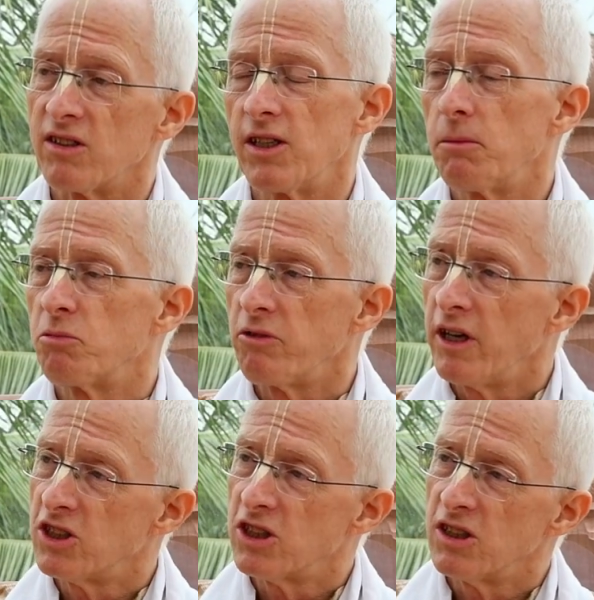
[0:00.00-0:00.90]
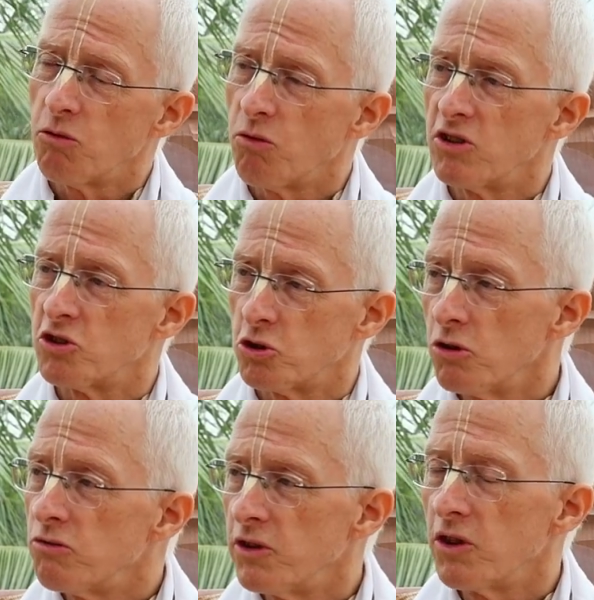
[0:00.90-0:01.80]
the separation that one
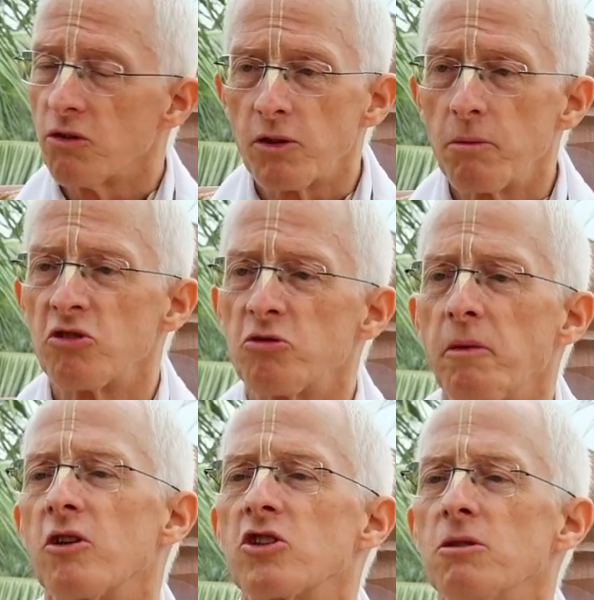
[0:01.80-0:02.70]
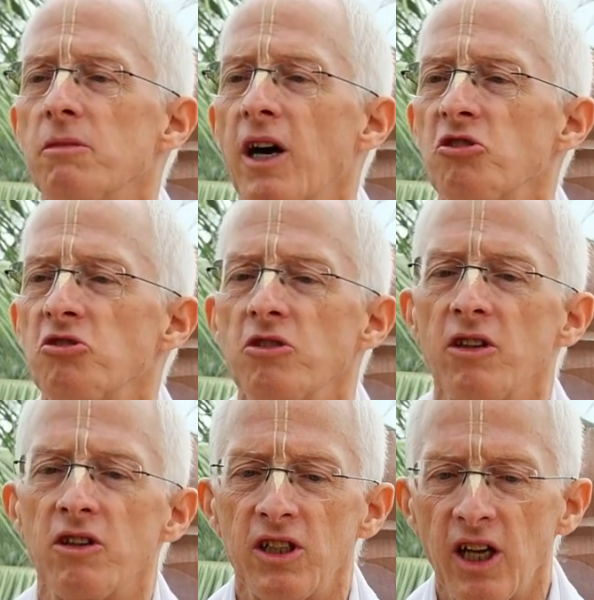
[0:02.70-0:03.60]
should feel from the spiritual master,
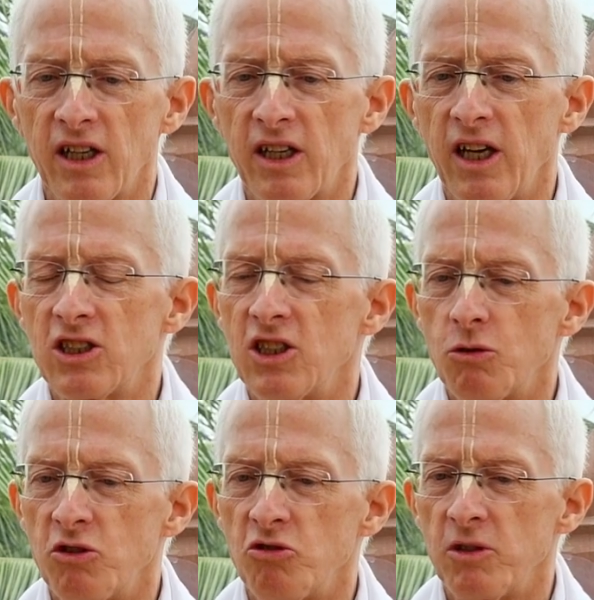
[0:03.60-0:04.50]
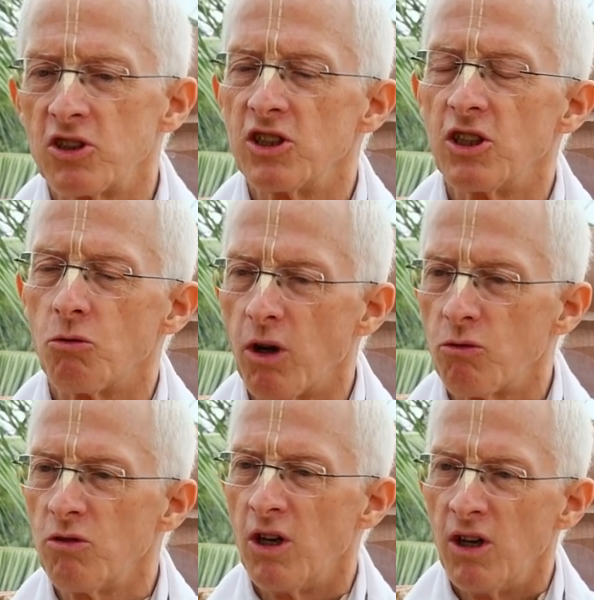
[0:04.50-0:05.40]
and the dedication to his mission that
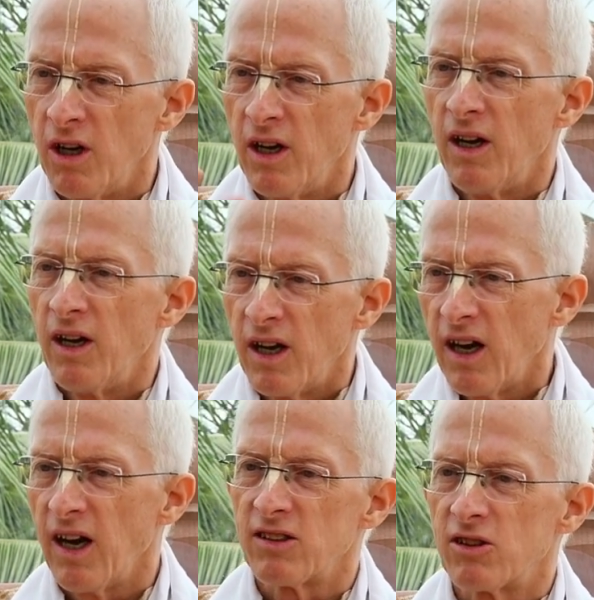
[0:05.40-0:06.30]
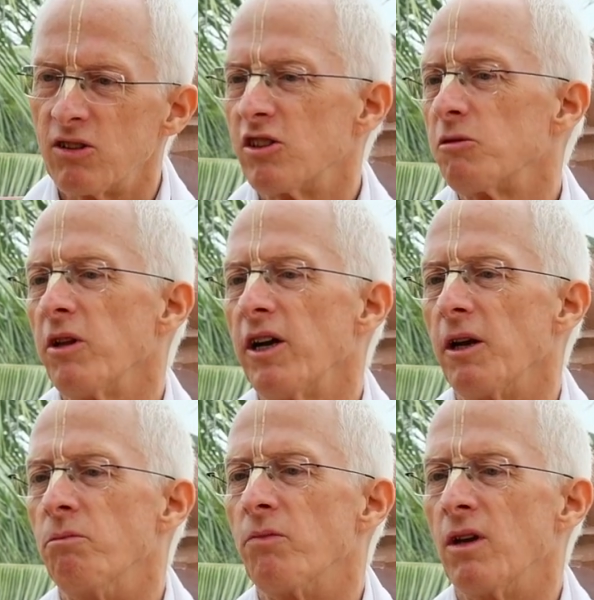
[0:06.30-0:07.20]
one has to
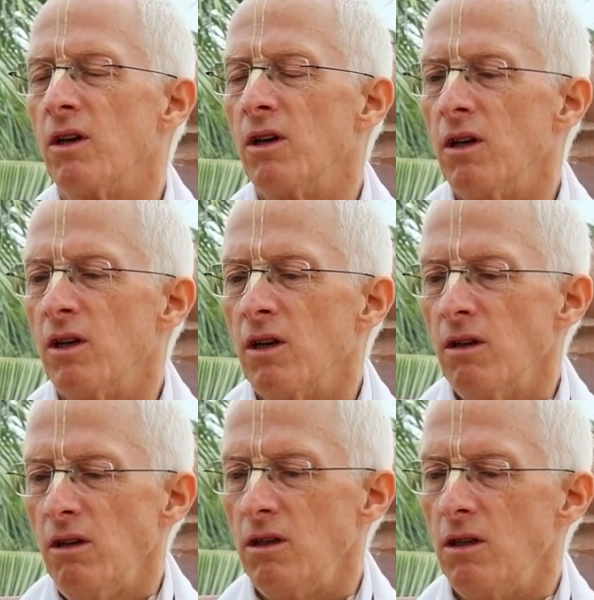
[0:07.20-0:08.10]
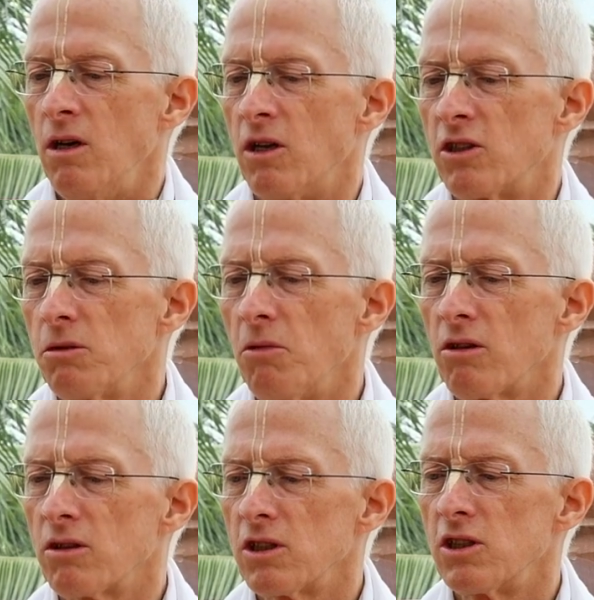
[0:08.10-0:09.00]
display.
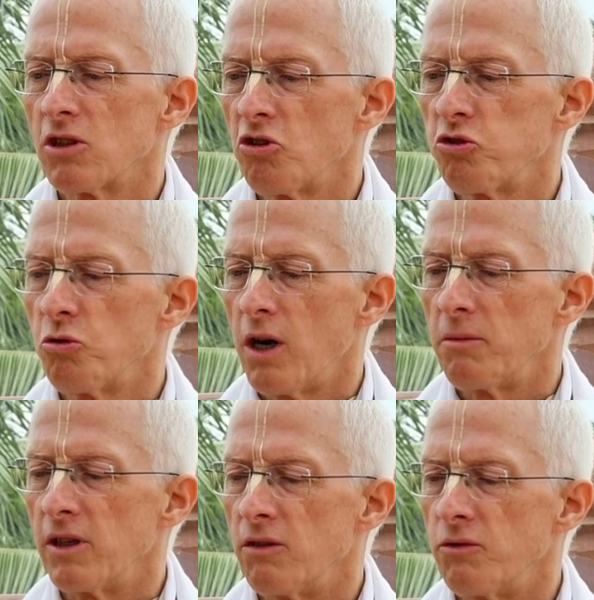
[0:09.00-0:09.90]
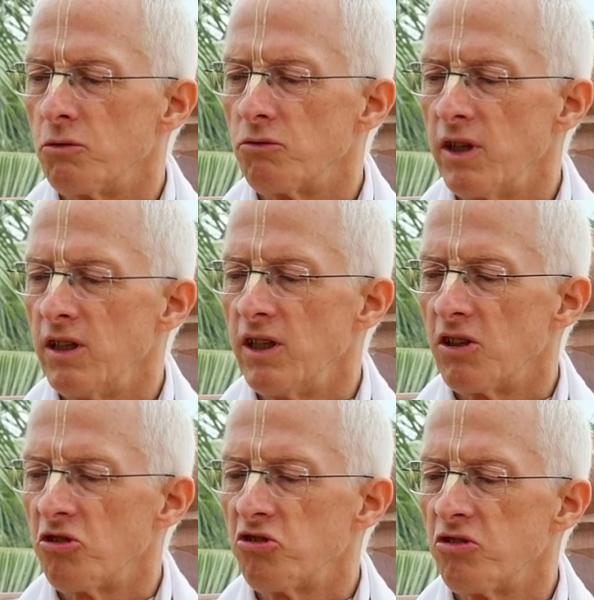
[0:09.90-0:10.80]
Tamal Krishna Goswami, if you read
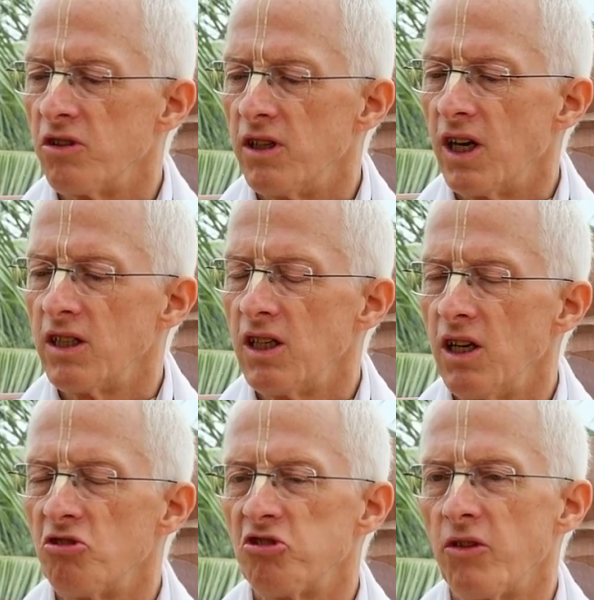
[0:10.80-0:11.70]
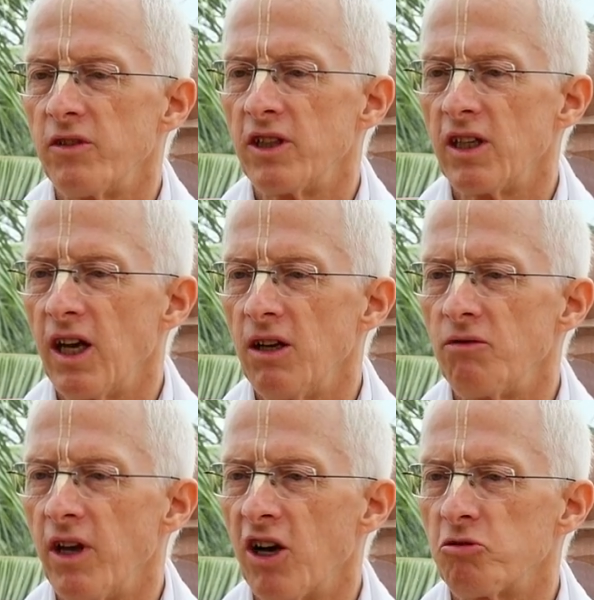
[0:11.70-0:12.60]
his
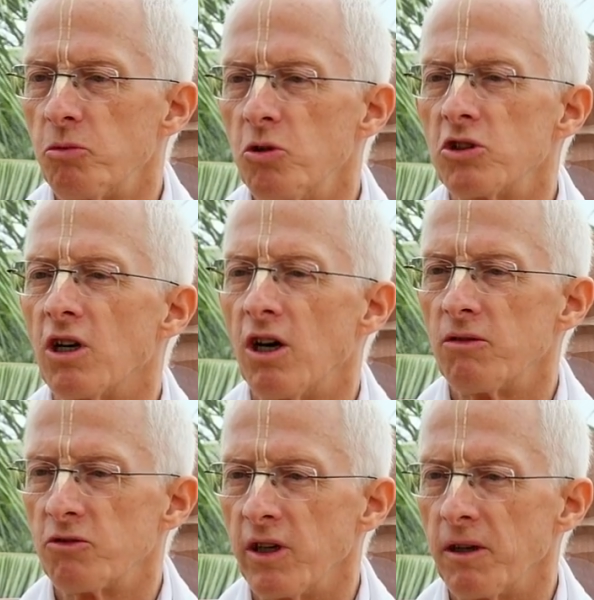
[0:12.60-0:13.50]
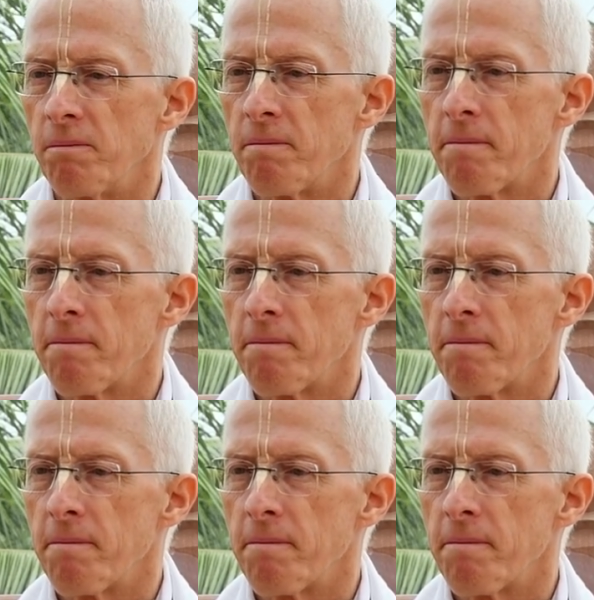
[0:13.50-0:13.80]
1978 Vyas Puja offering,